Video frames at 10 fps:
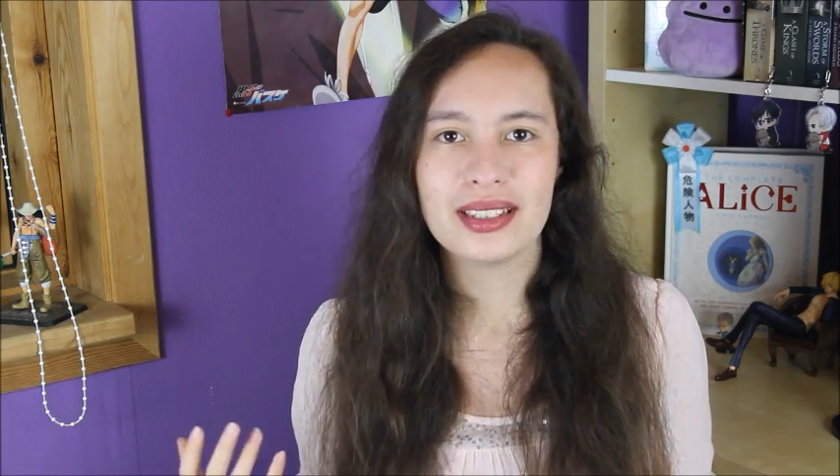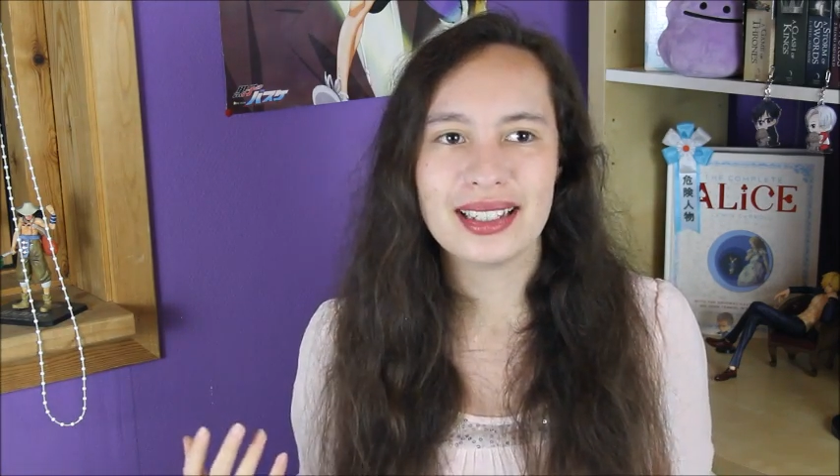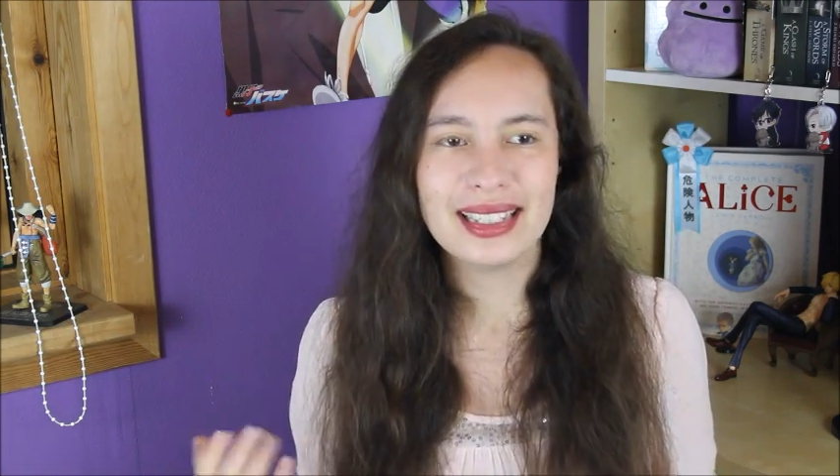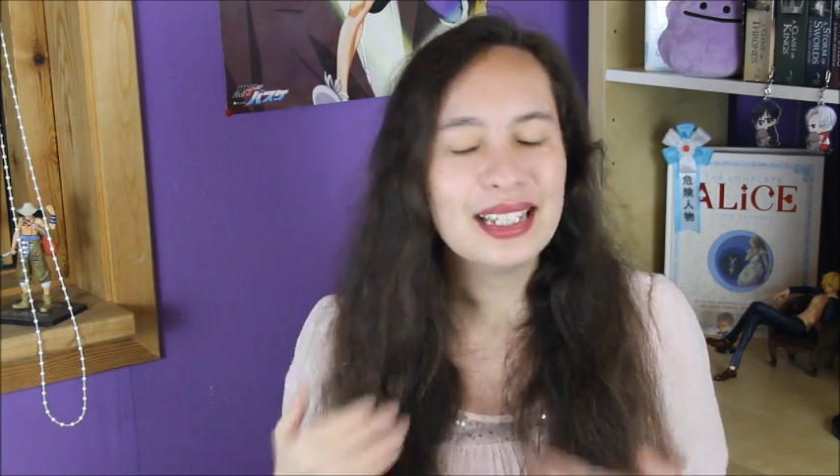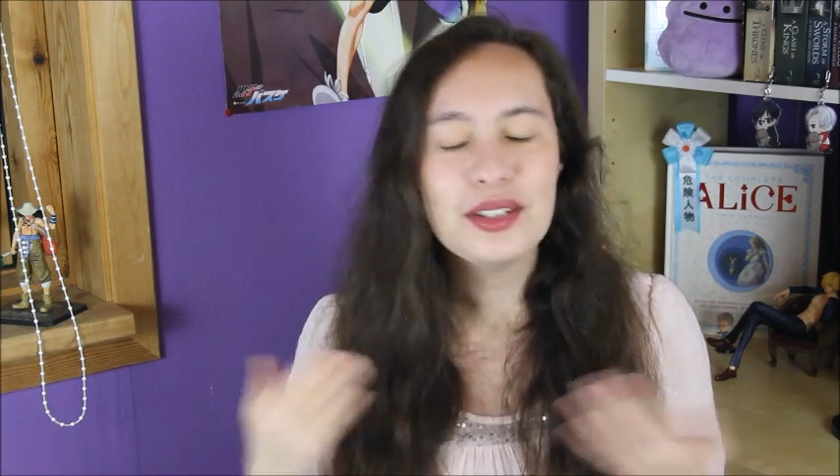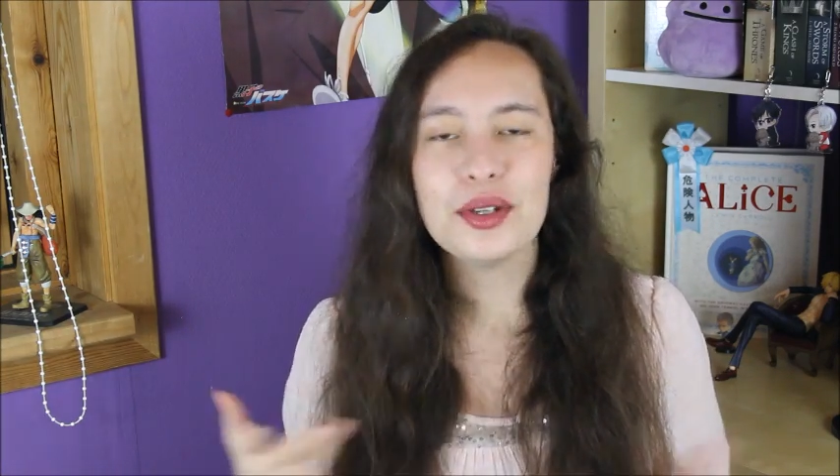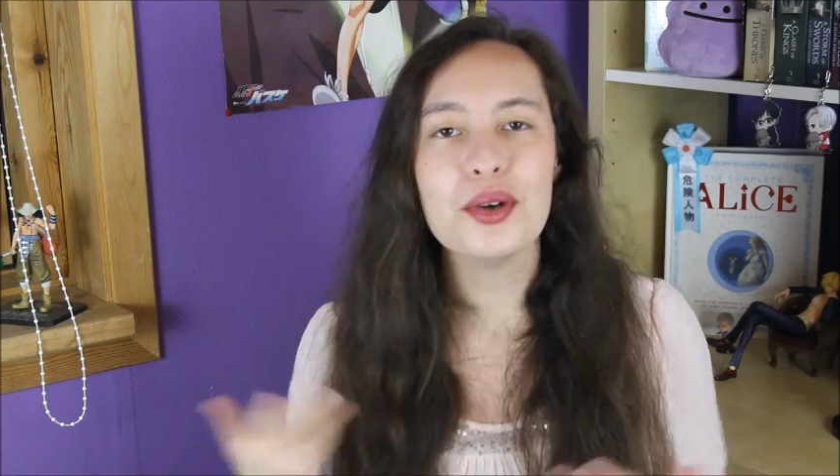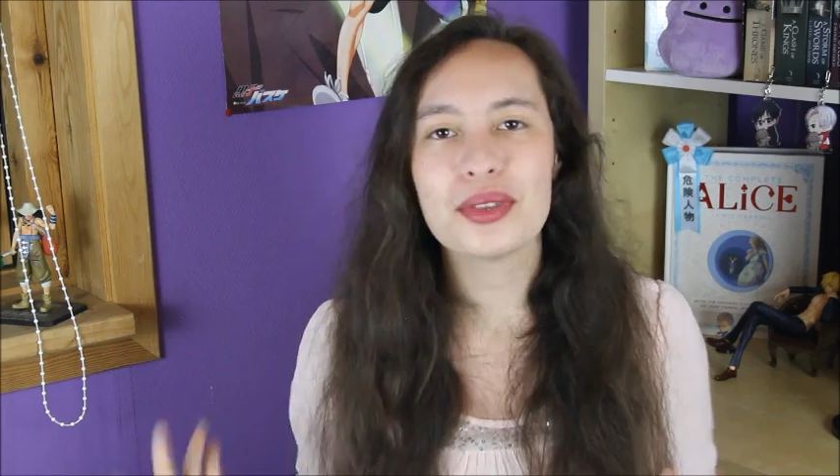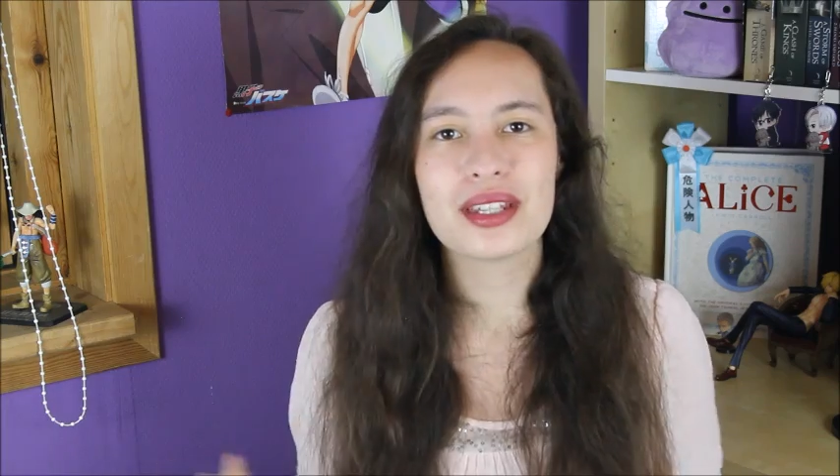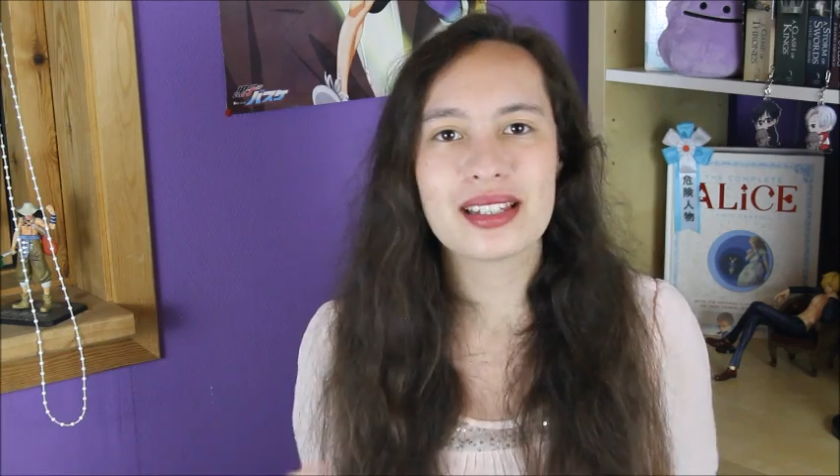
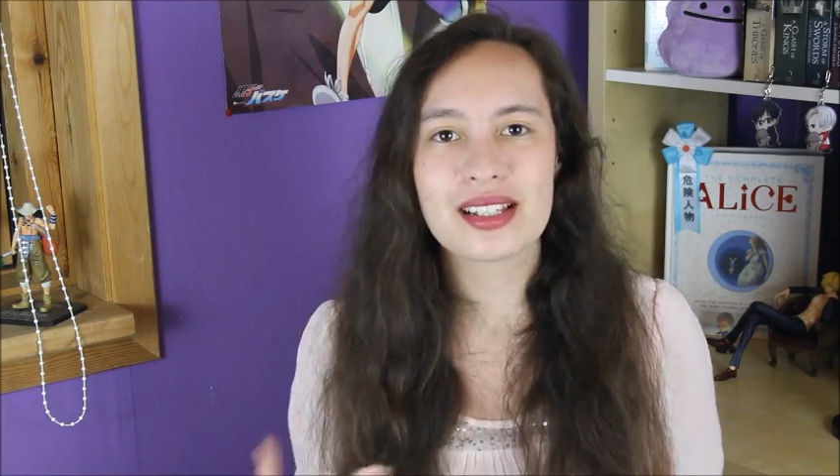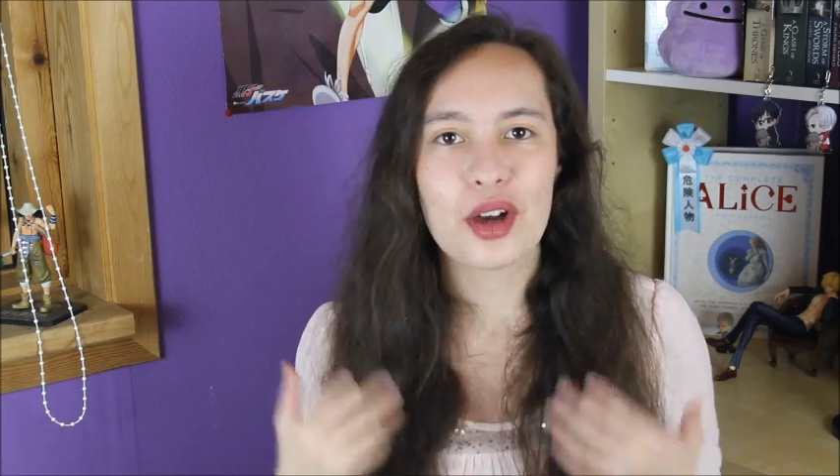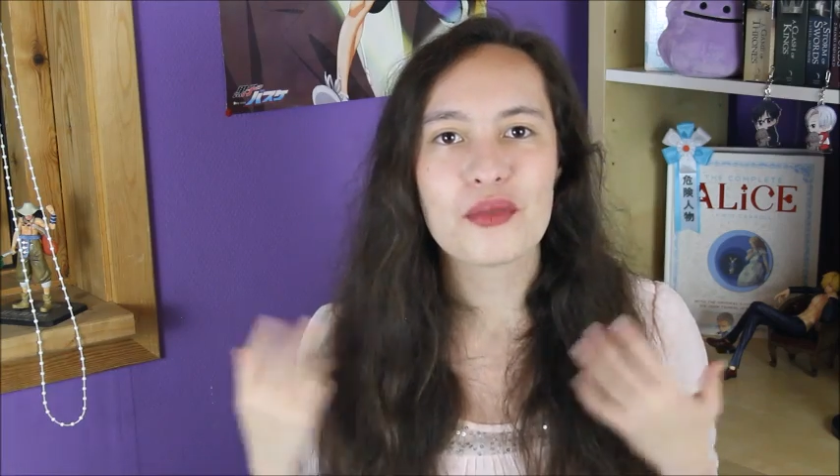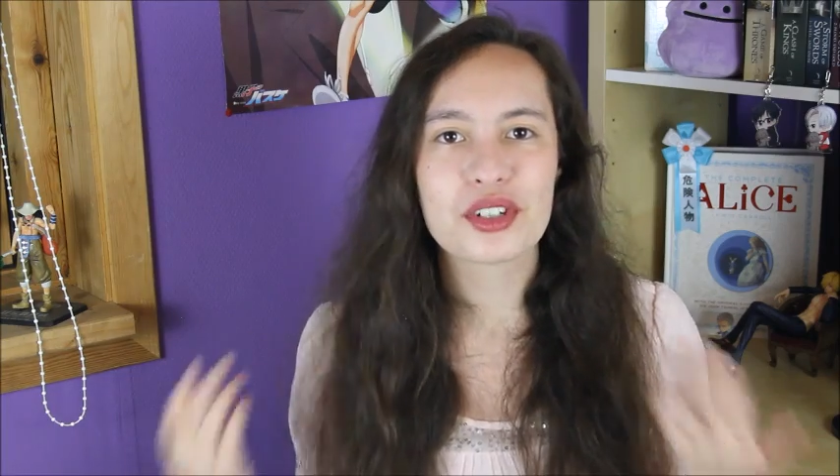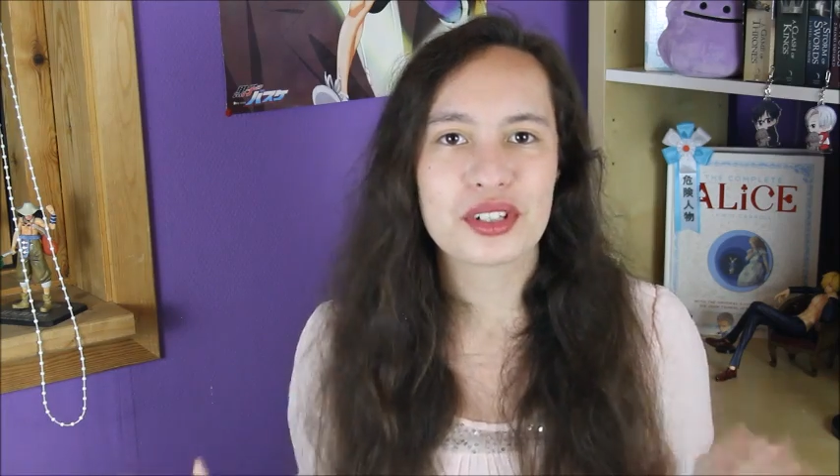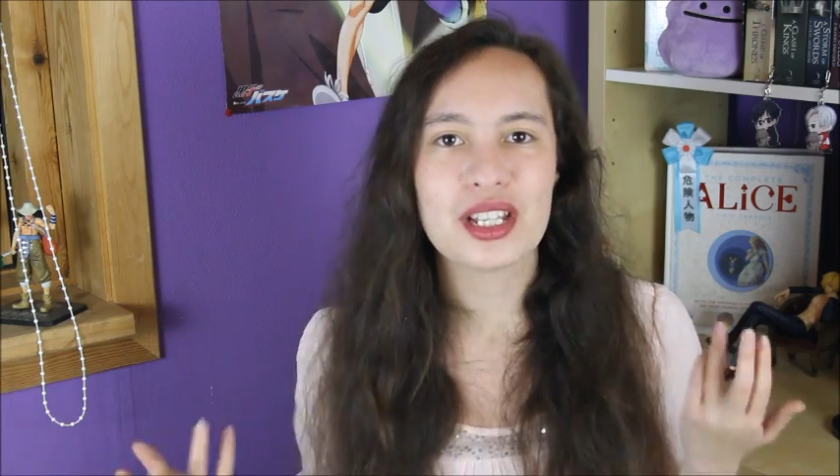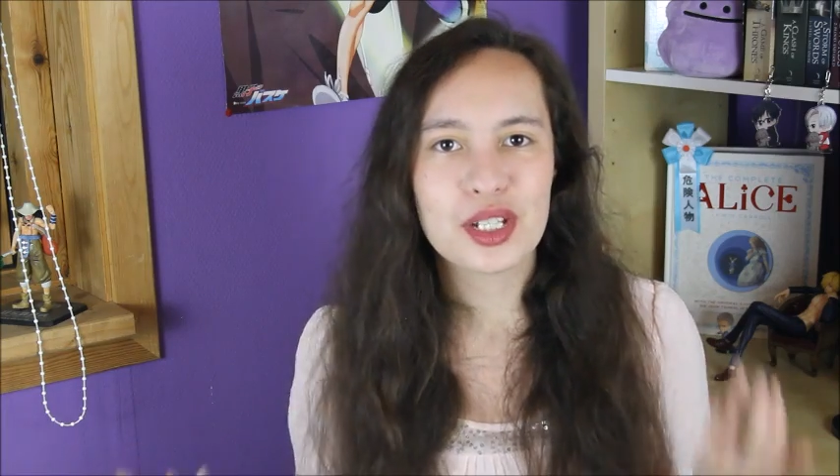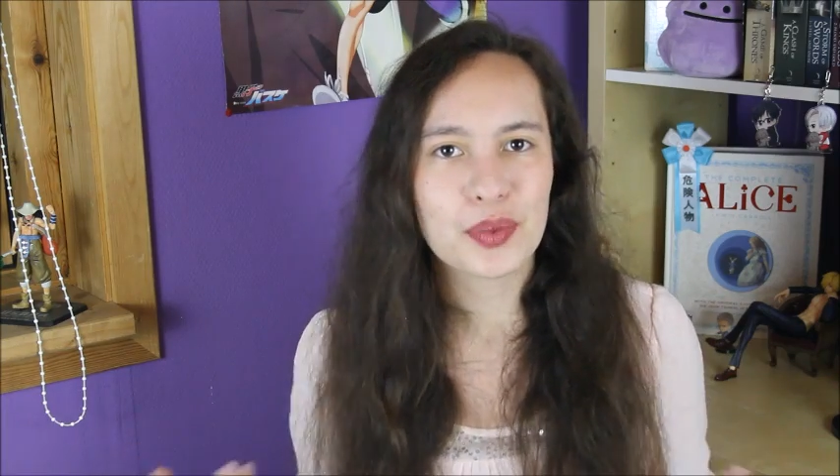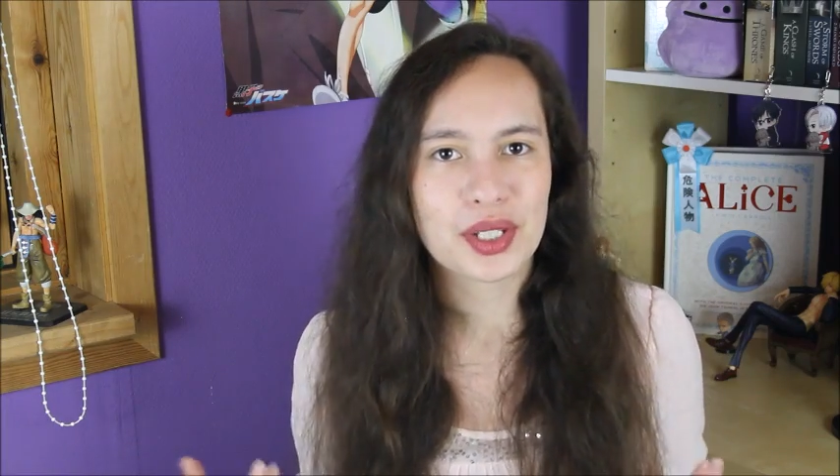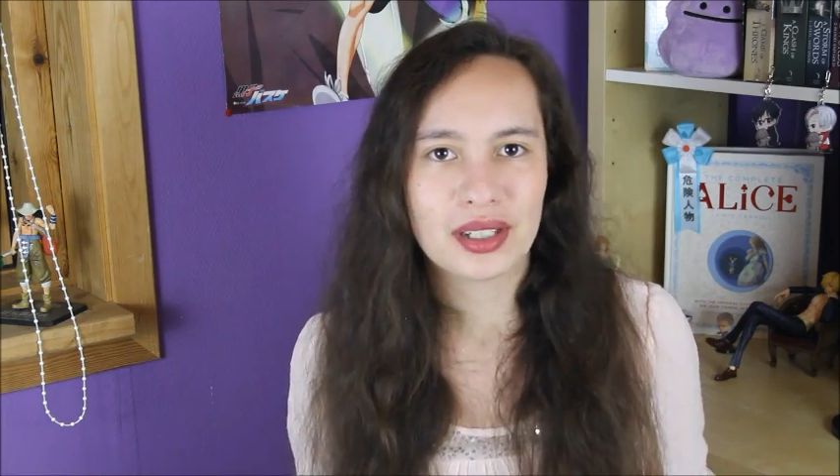that this
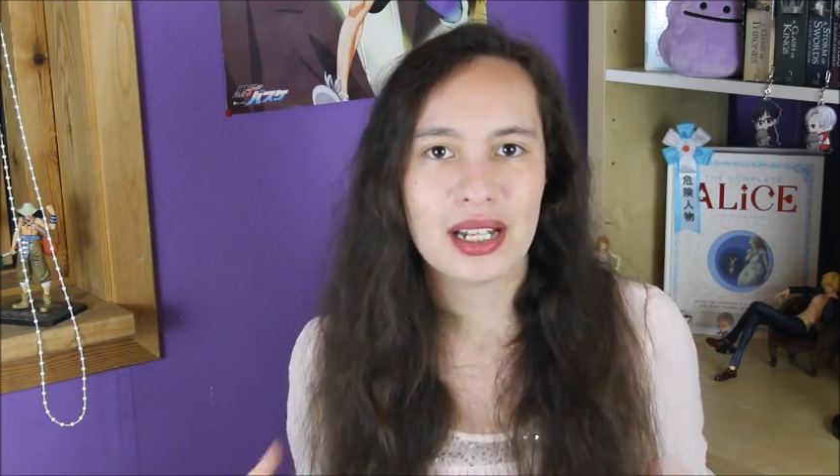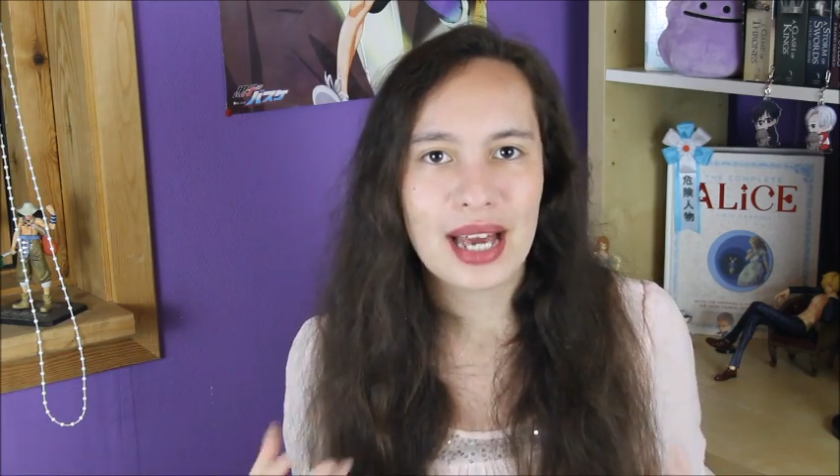conversation was gonna